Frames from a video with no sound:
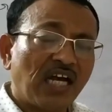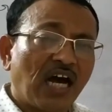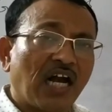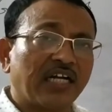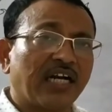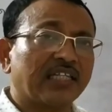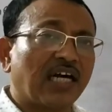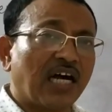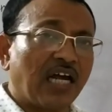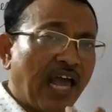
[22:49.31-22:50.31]
under
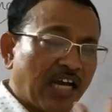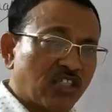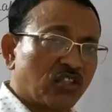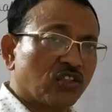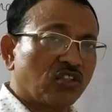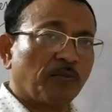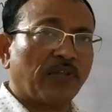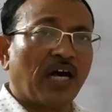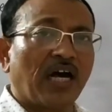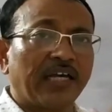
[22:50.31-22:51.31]
the actions of
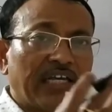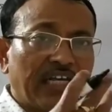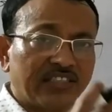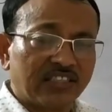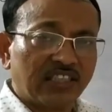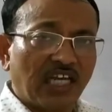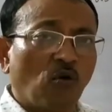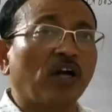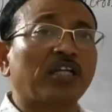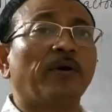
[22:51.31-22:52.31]
the HCl,
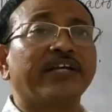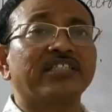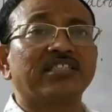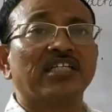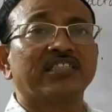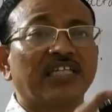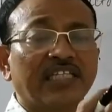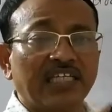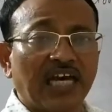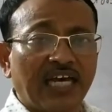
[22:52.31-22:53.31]
whatever HCls are
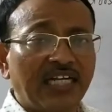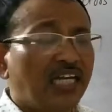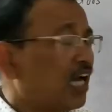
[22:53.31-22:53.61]
there,